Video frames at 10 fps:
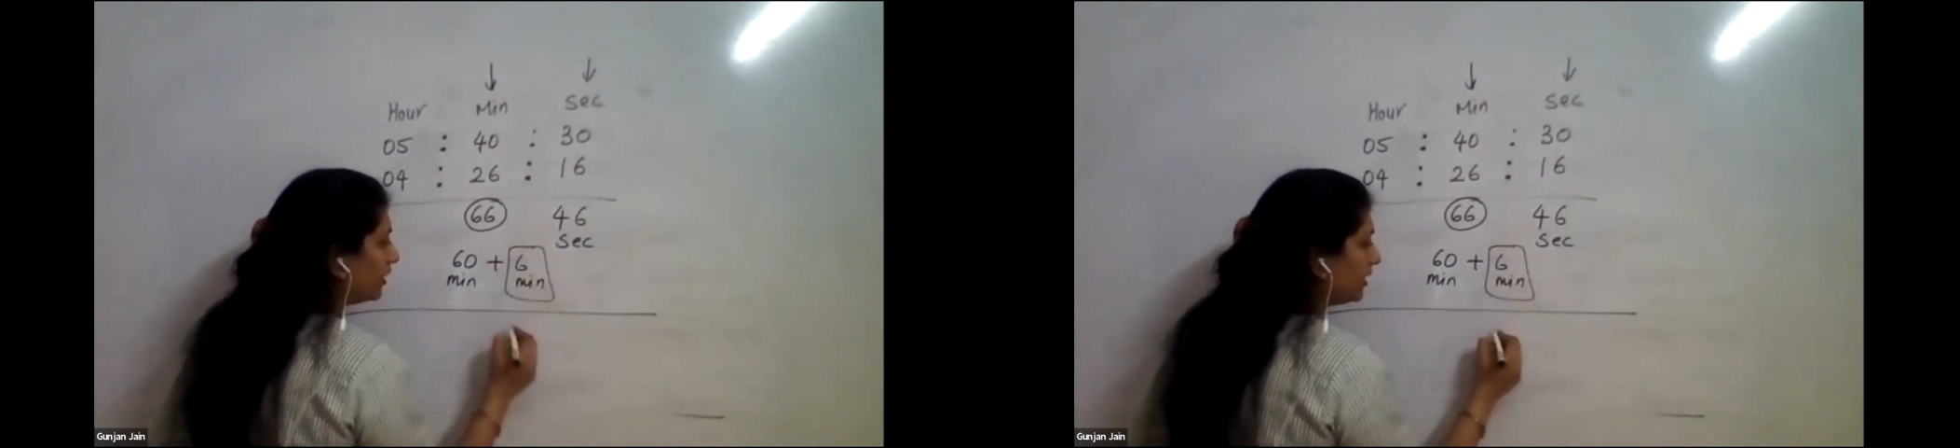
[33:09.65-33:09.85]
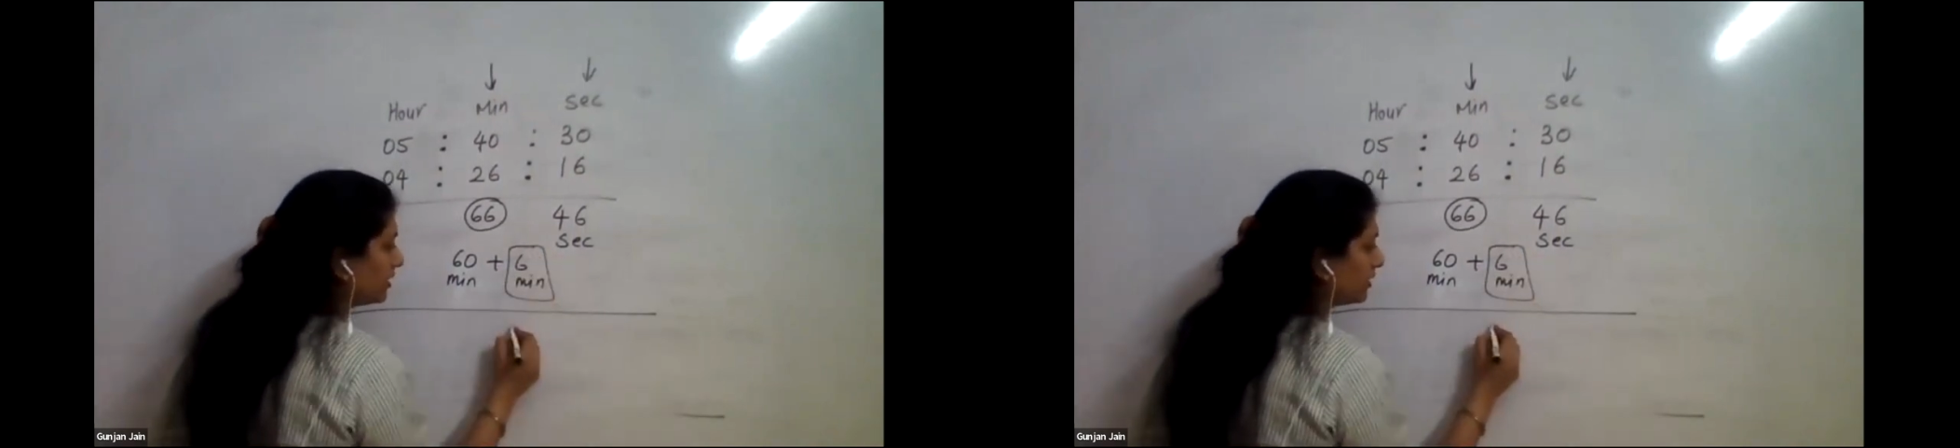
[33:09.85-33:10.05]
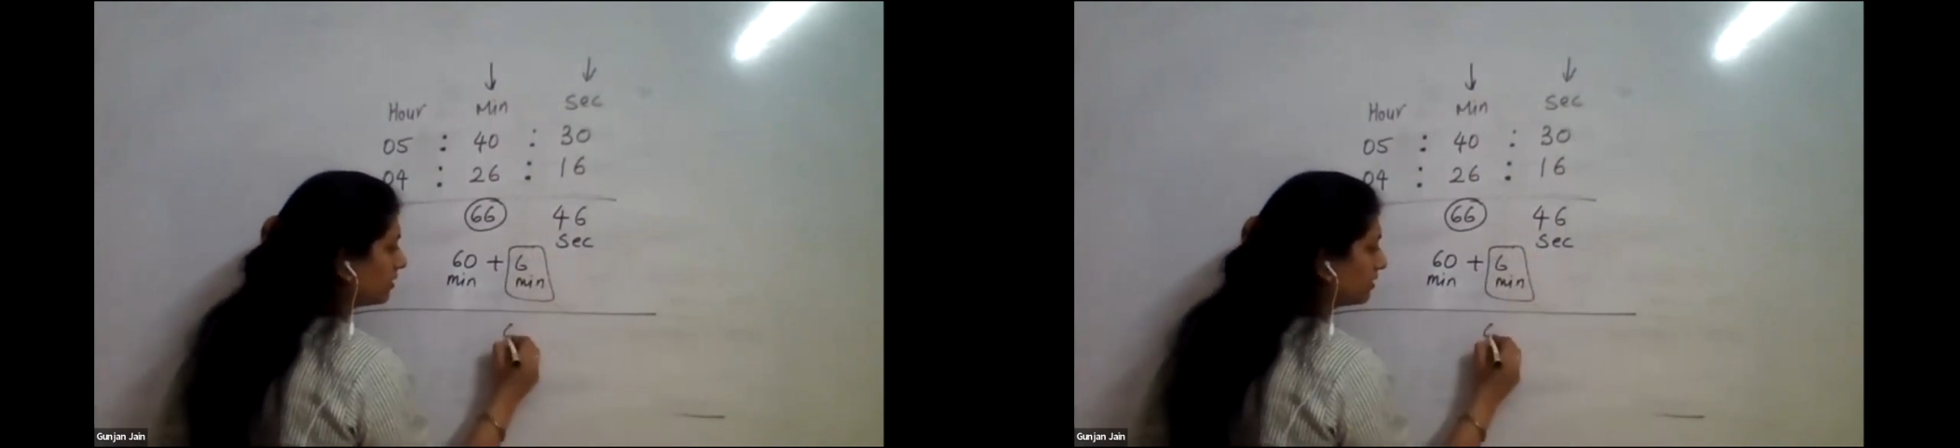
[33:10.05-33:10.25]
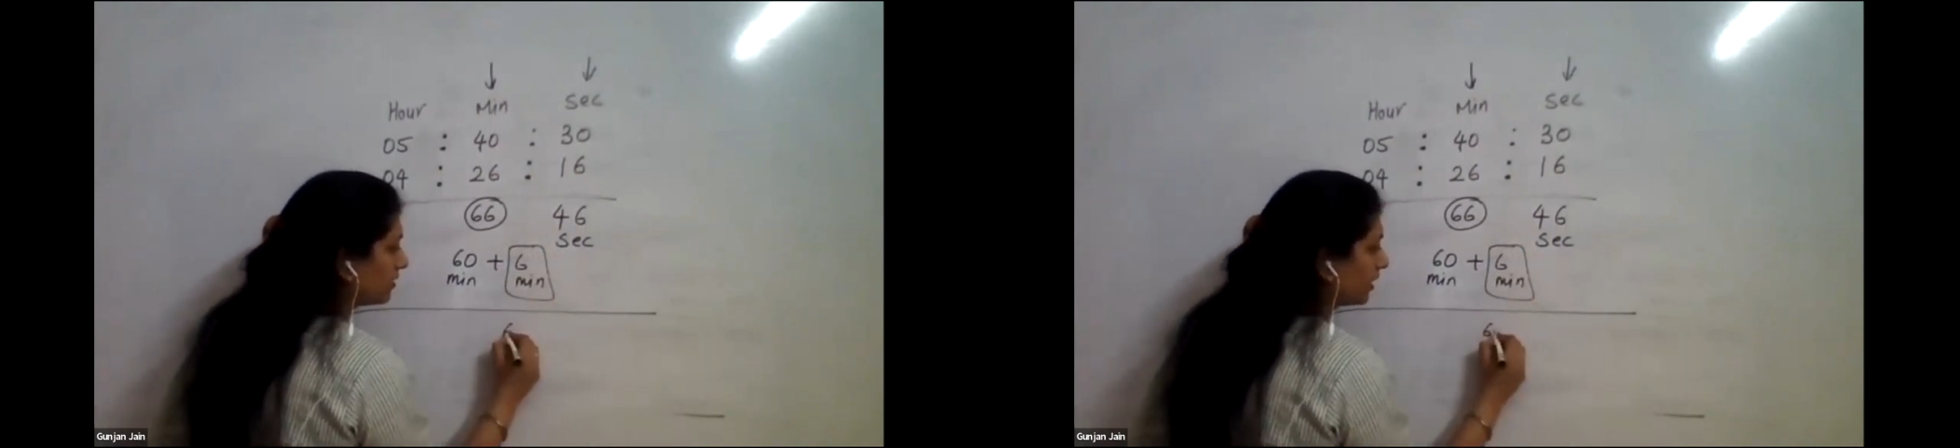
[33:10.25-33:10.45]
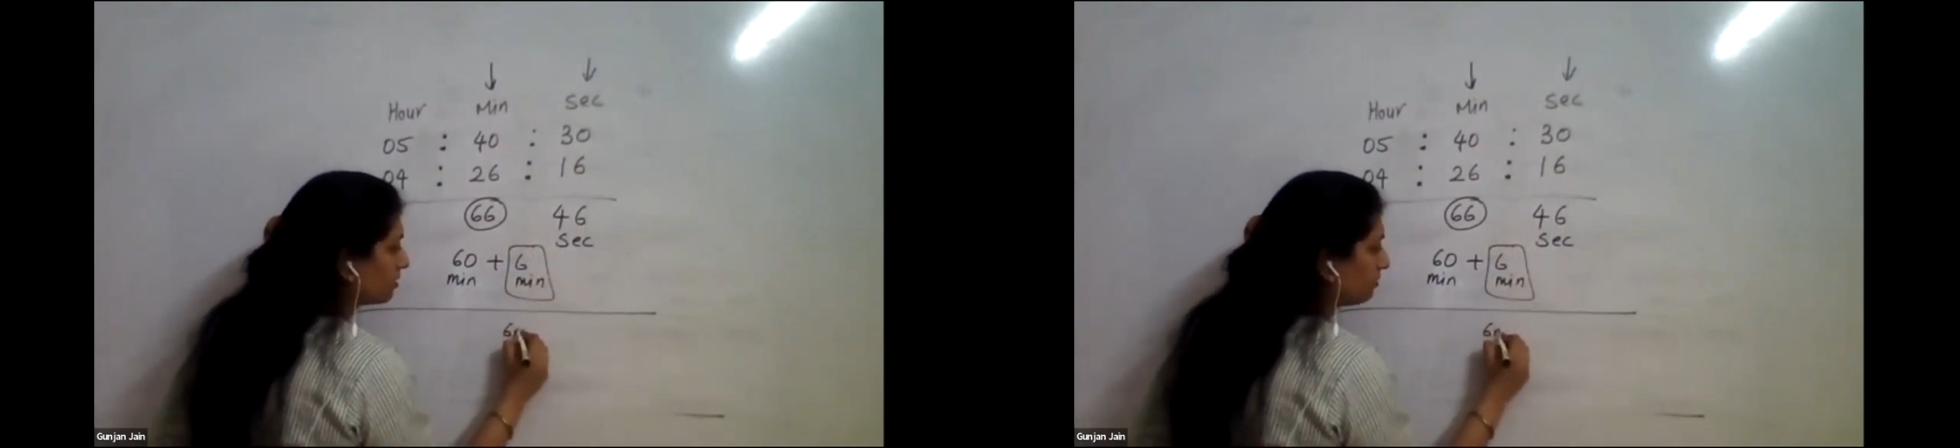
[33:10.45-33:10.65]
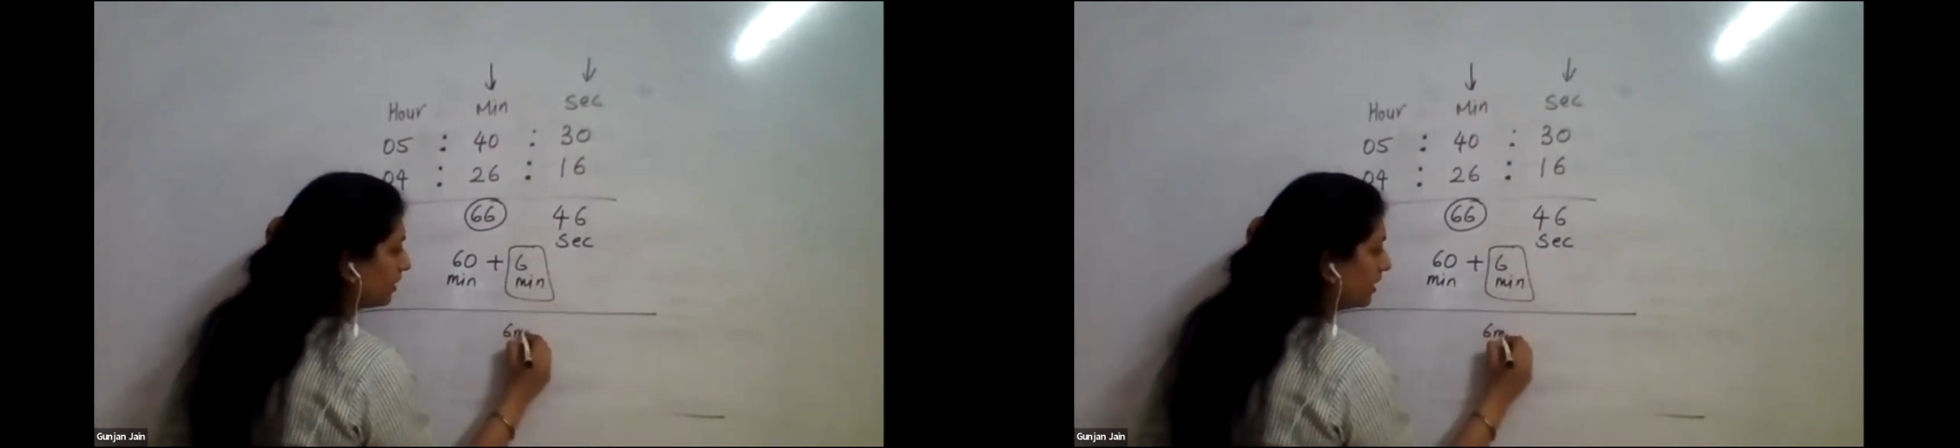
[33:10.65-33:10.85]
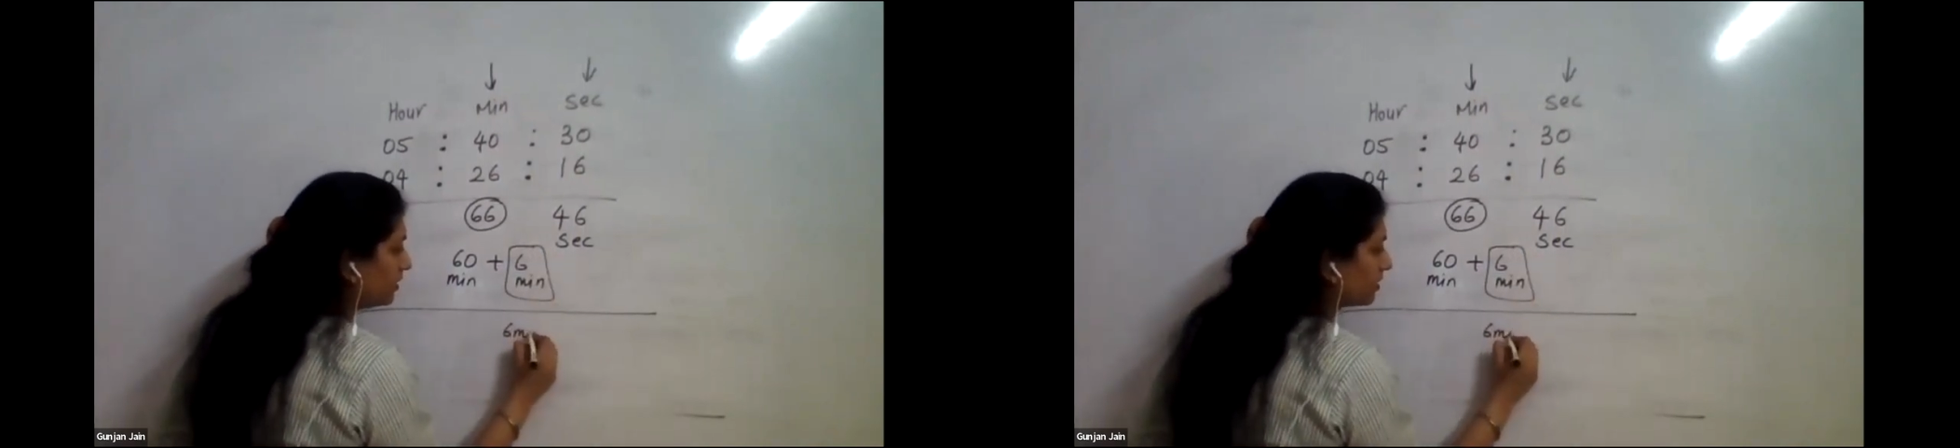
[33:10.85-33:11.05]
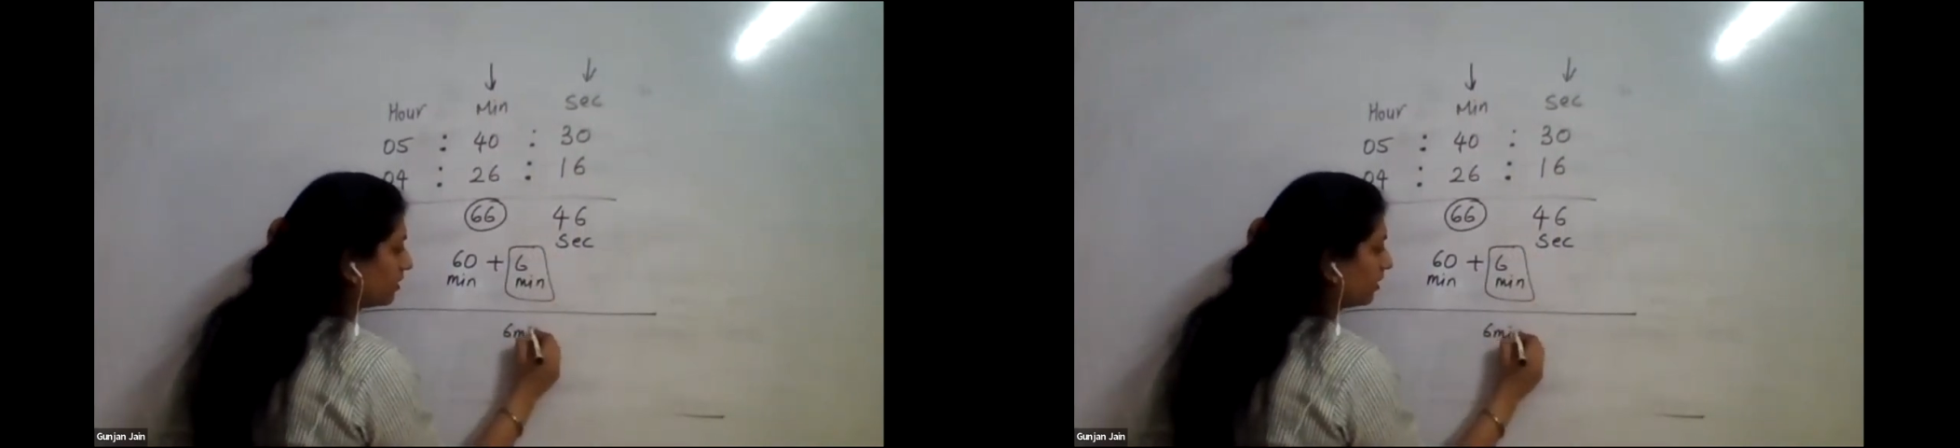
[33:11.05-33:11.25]
this 6
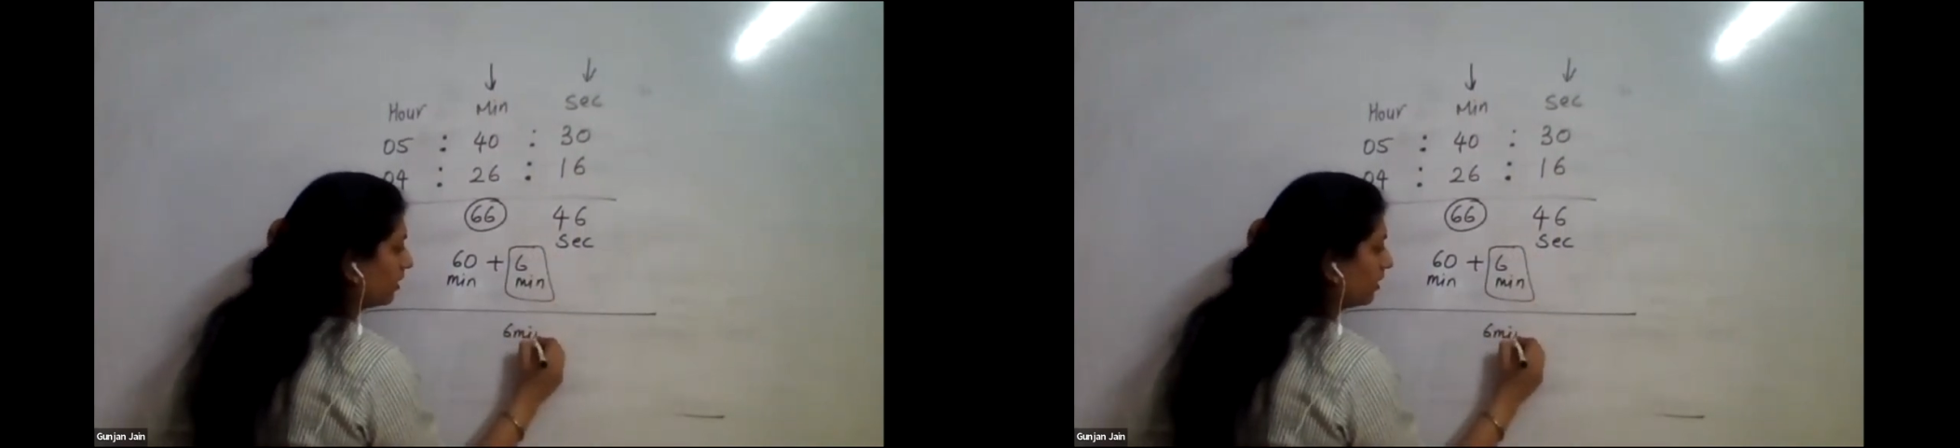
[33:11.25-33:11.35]
minutes.